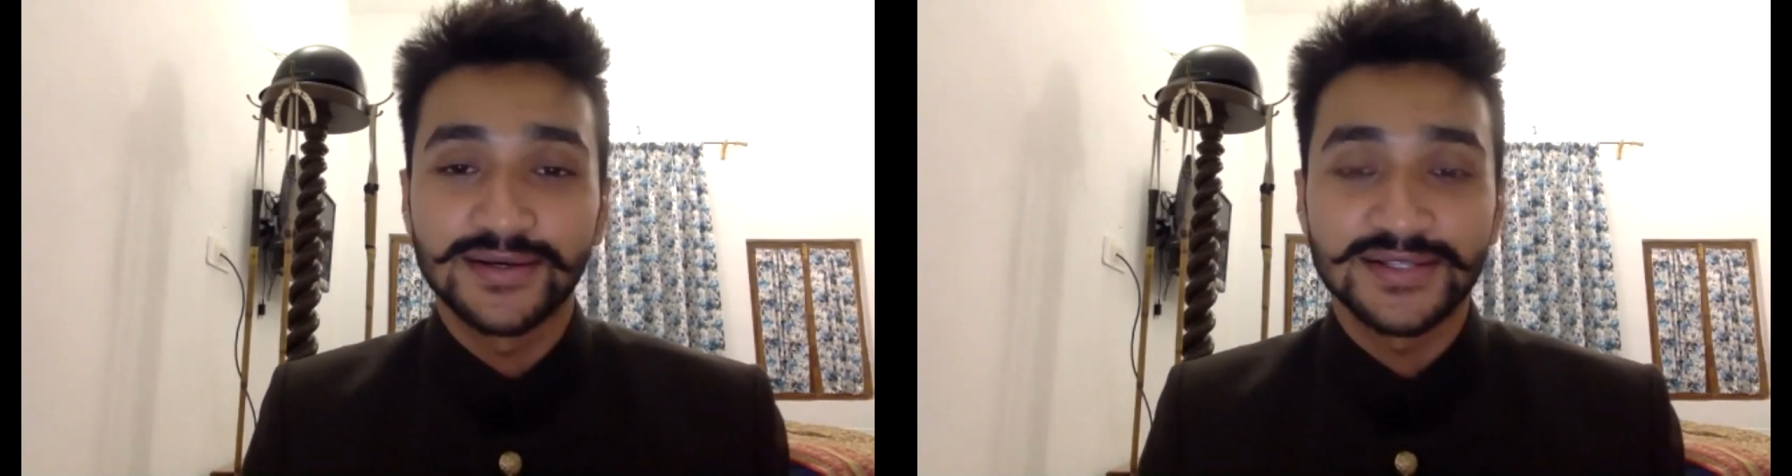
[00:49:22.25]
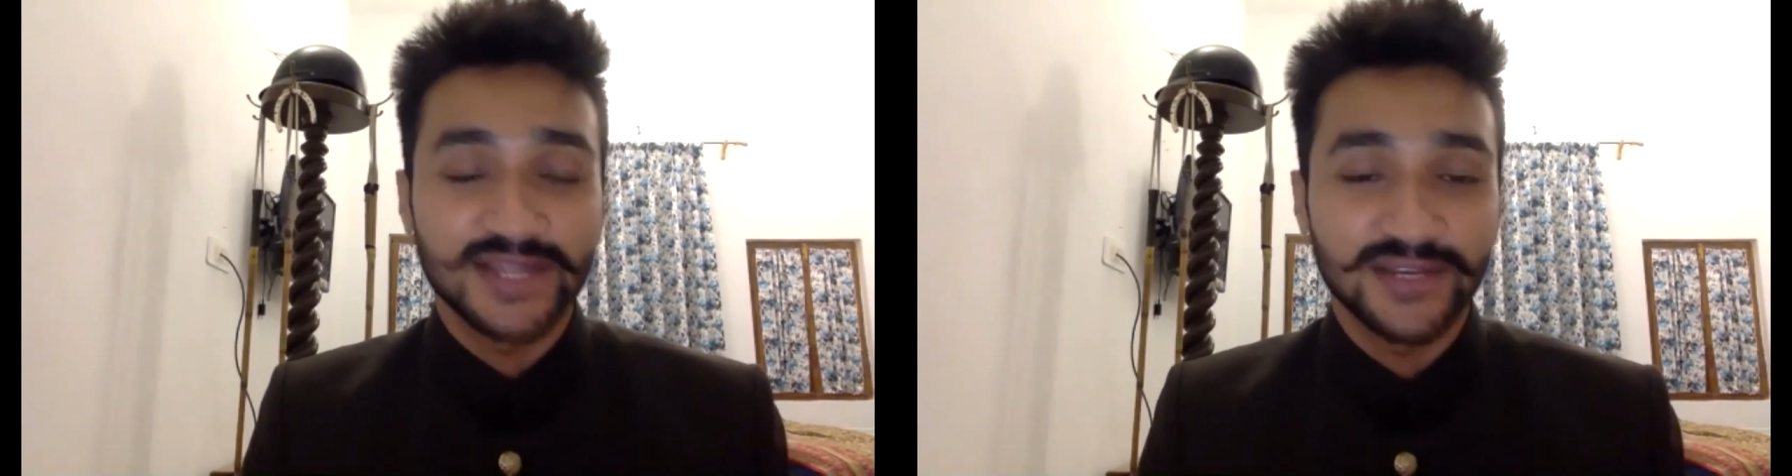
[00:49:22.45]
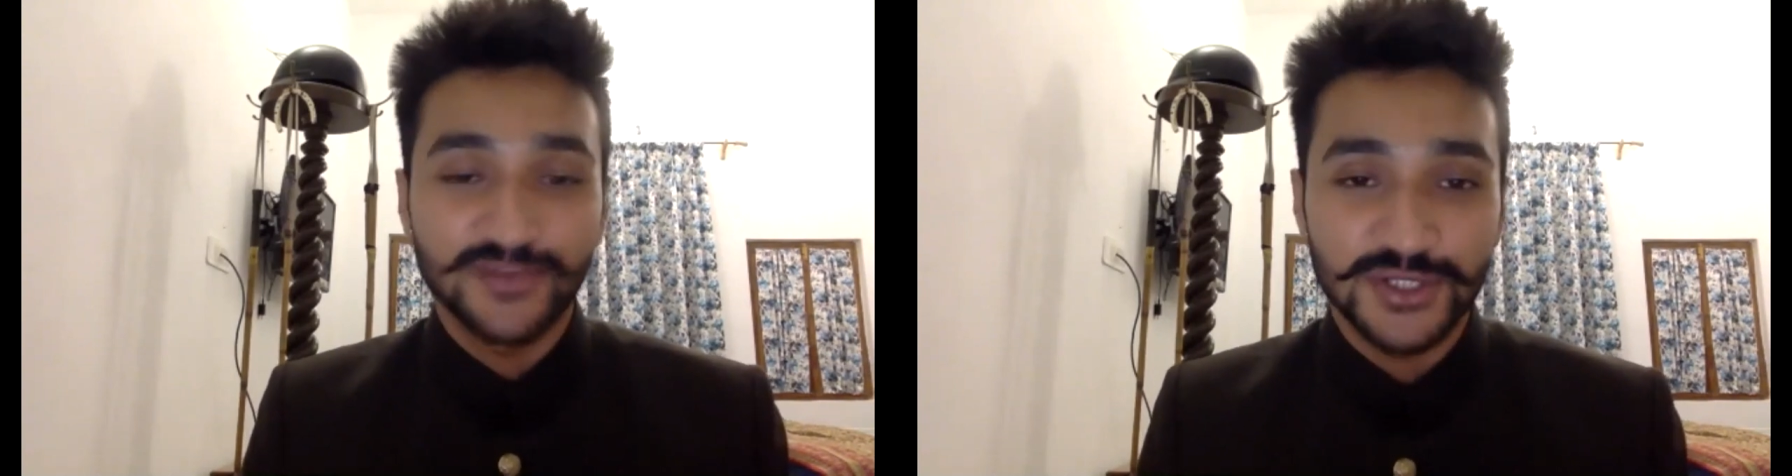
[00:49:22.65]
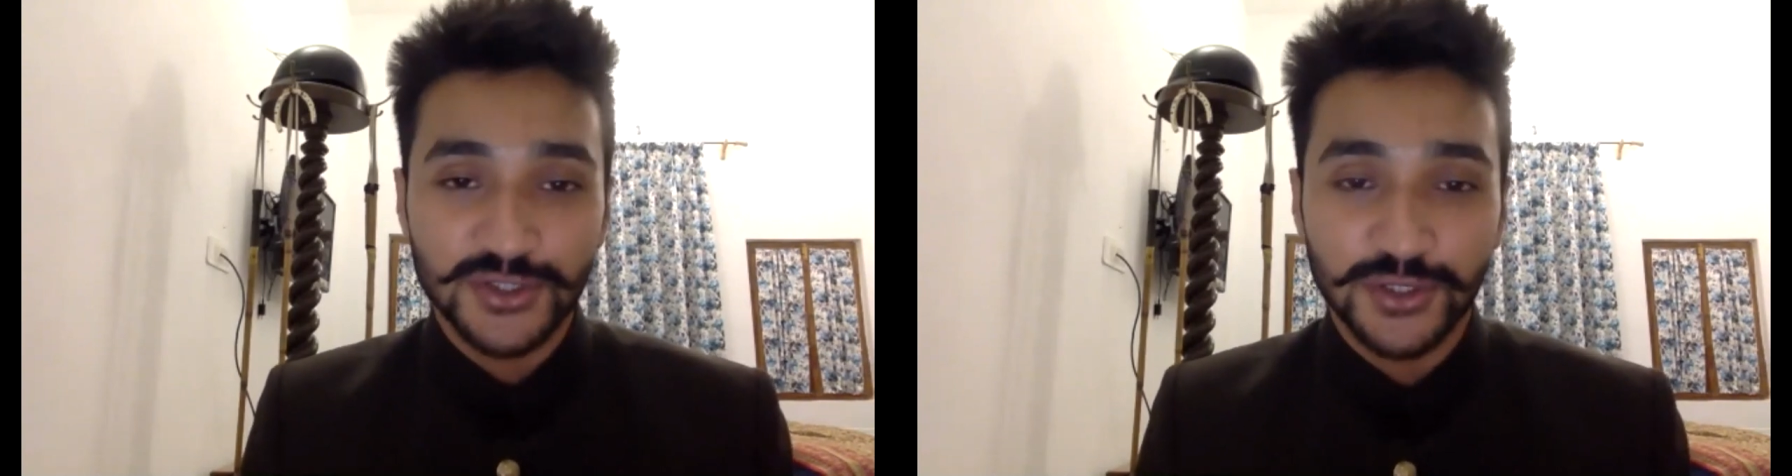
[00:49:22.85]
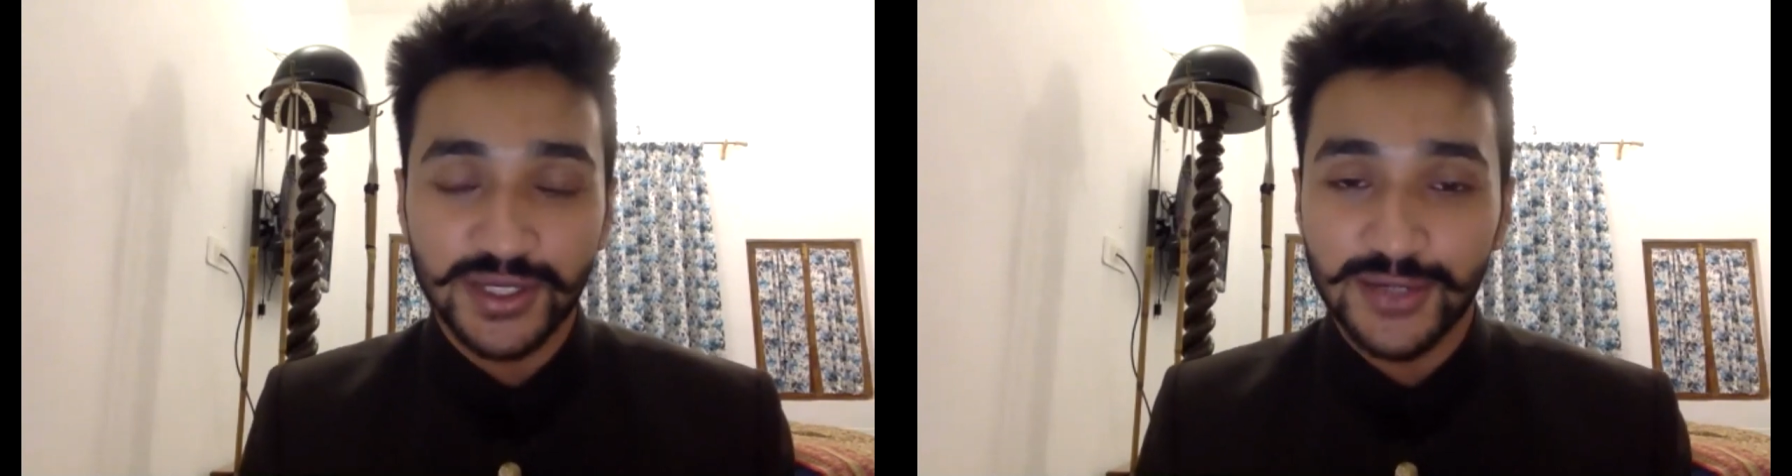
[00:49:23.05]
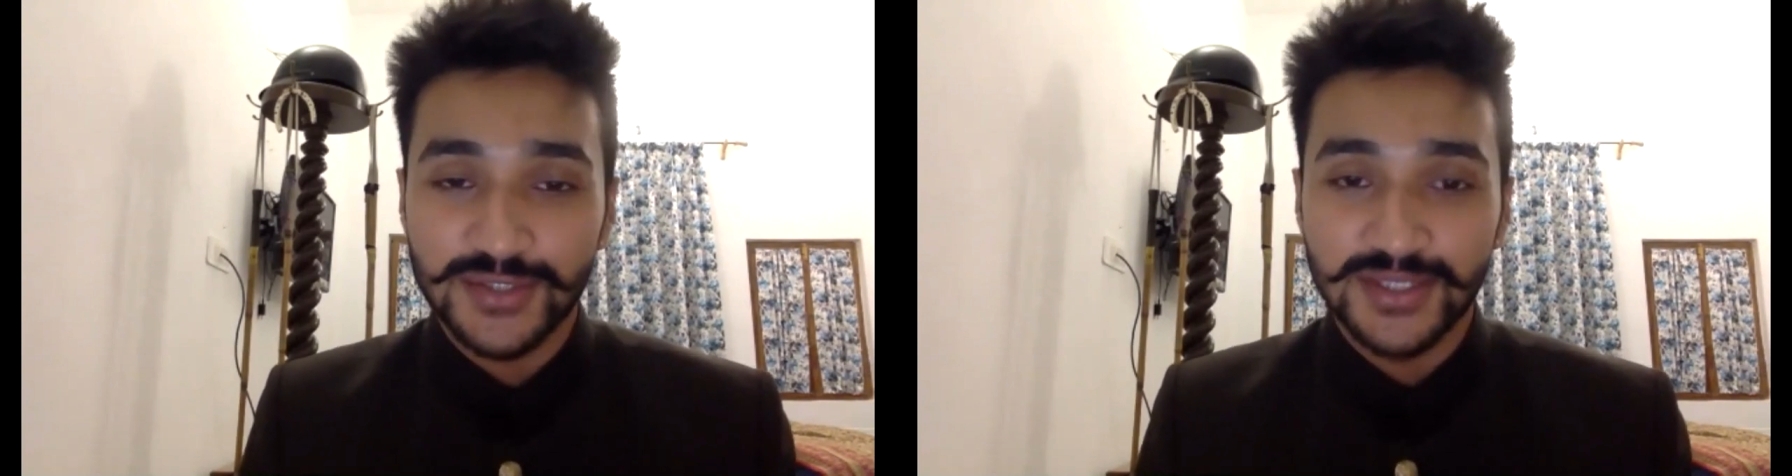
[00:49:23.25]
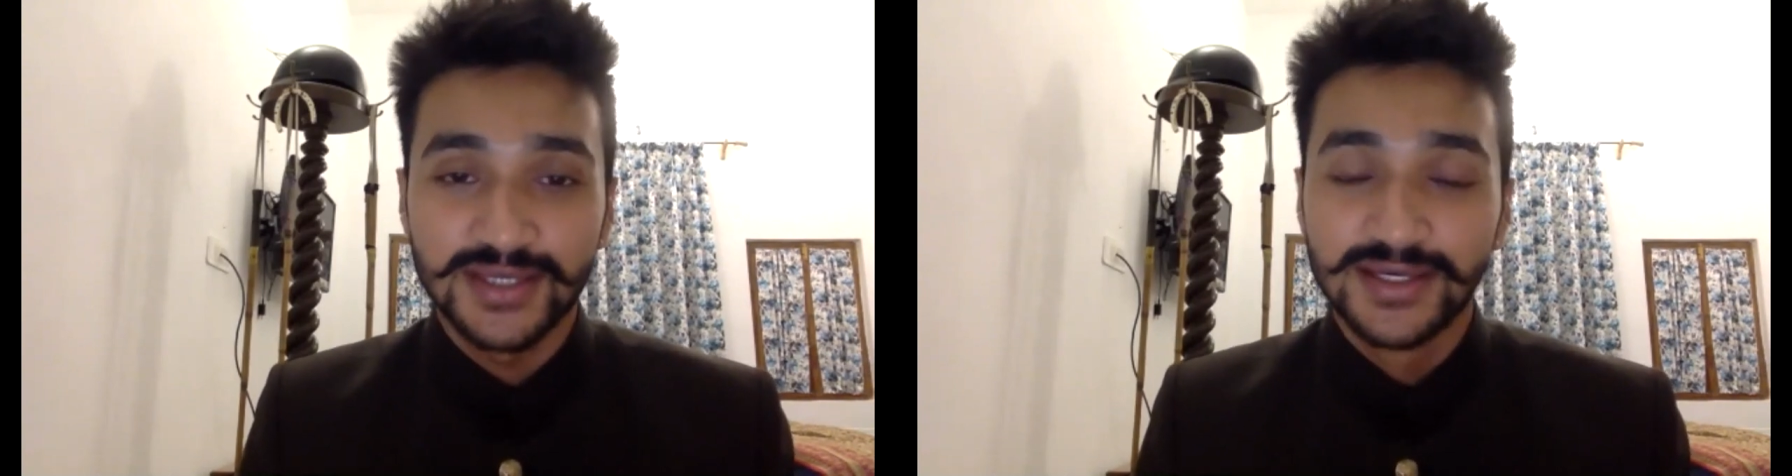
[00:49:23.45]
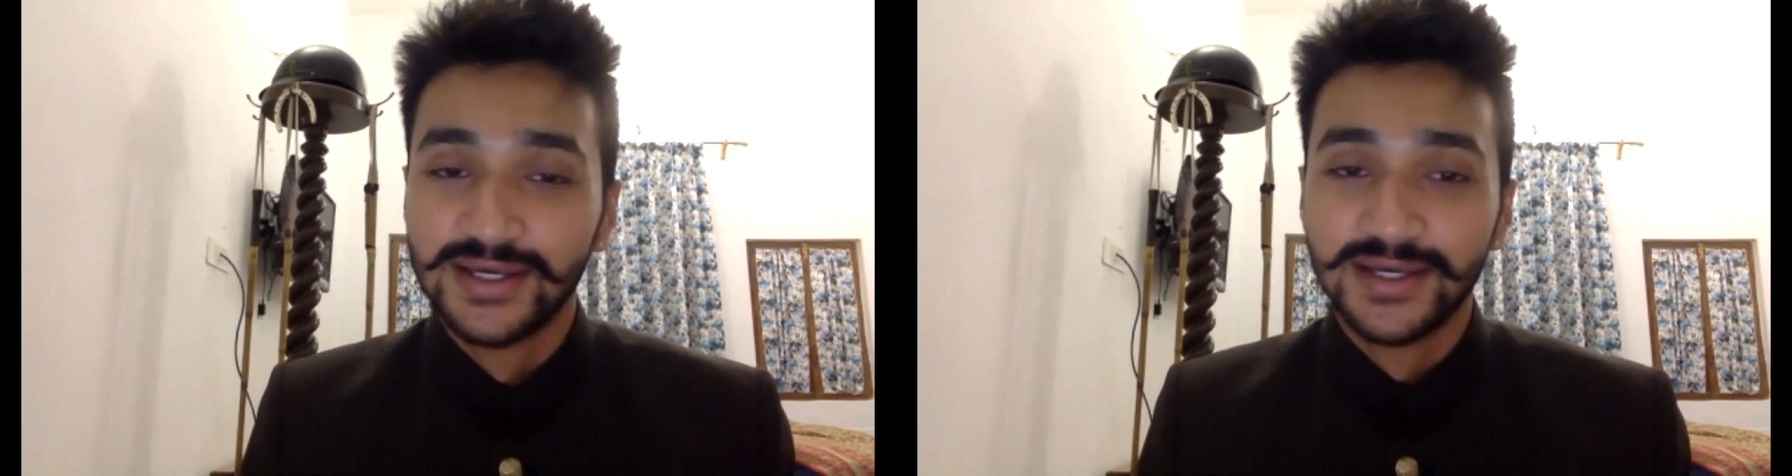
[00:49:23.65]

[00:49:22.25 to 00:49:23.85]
Center for Historic Housing,